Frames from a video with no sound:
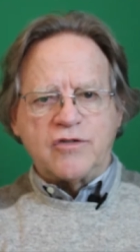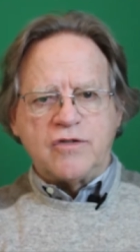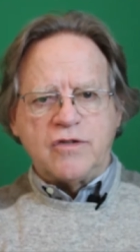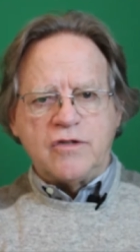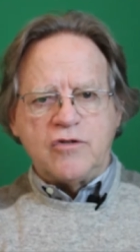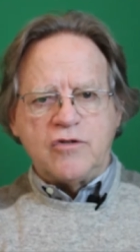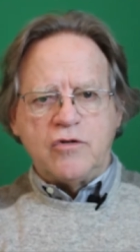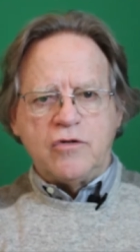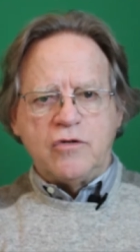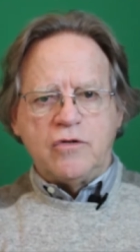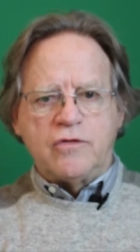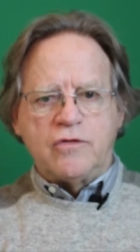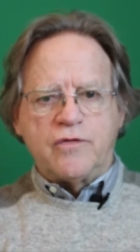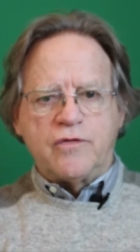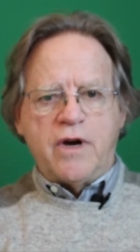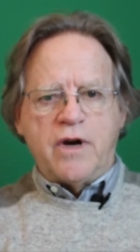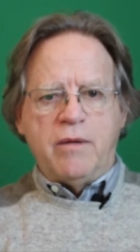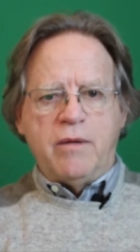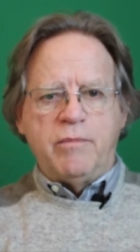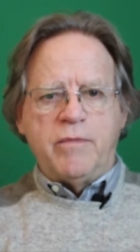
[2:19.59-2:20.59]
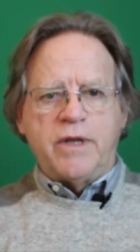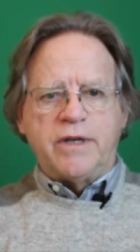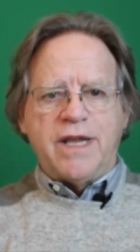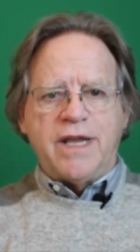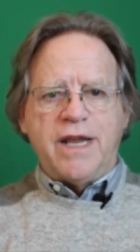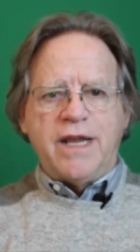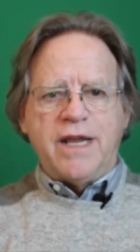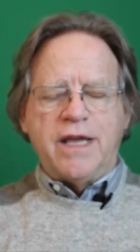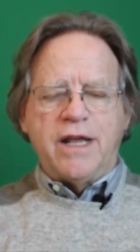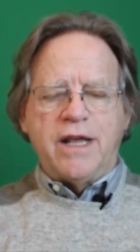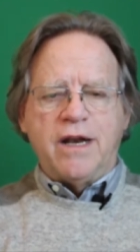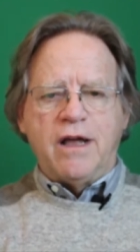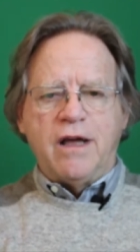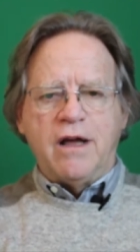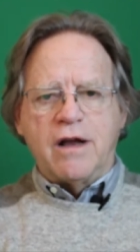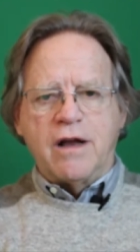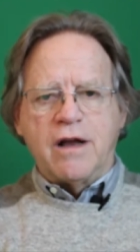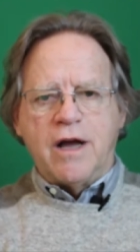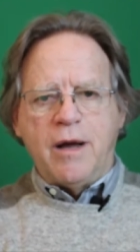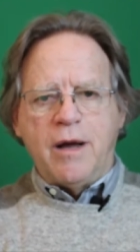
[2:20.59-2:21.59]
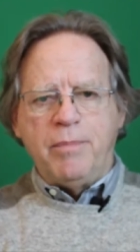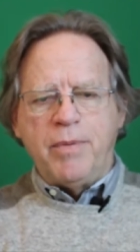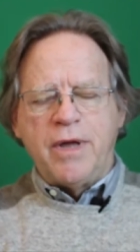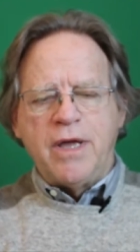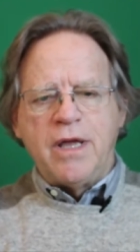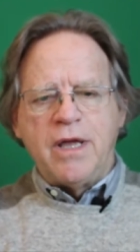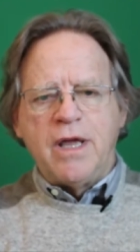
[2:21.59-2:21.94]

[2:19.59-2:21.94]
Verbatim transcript: to choose from that they get hung up